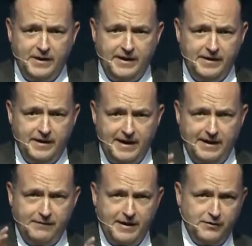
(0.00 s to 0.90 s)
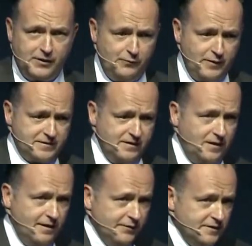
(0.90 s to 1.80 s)
and have a good rest of the
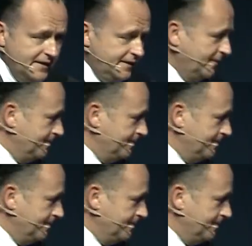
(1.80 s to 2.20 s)
conference. Thank